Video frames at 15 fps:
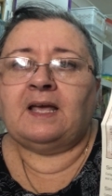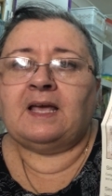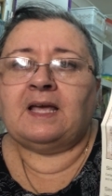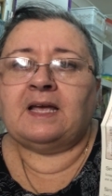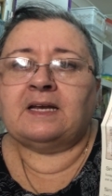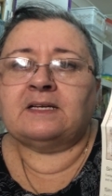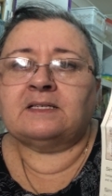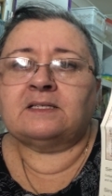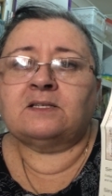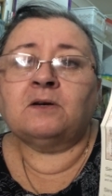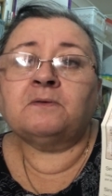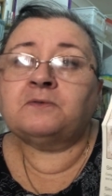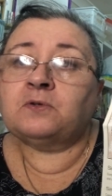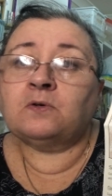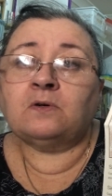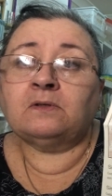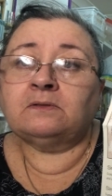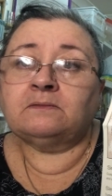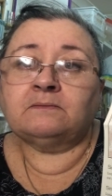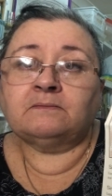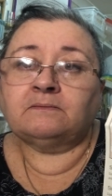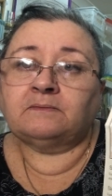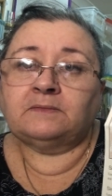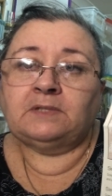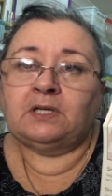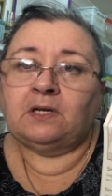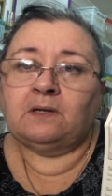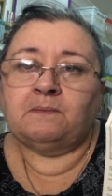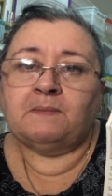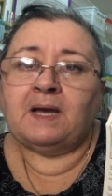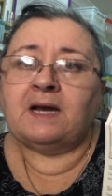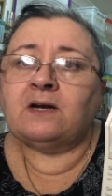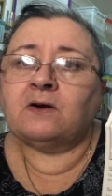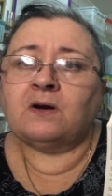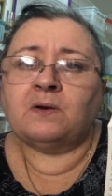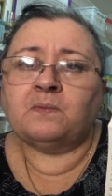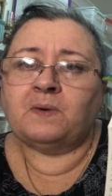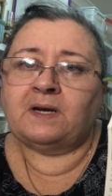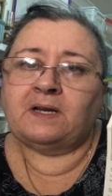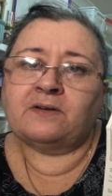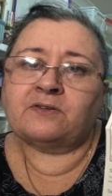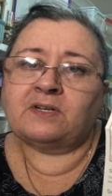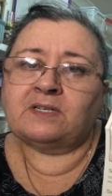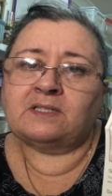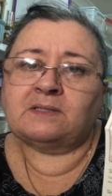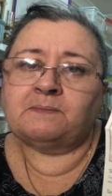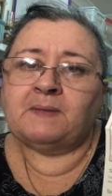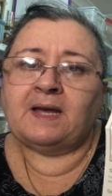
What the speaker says: and self-taught, you know, made her own wedding dress,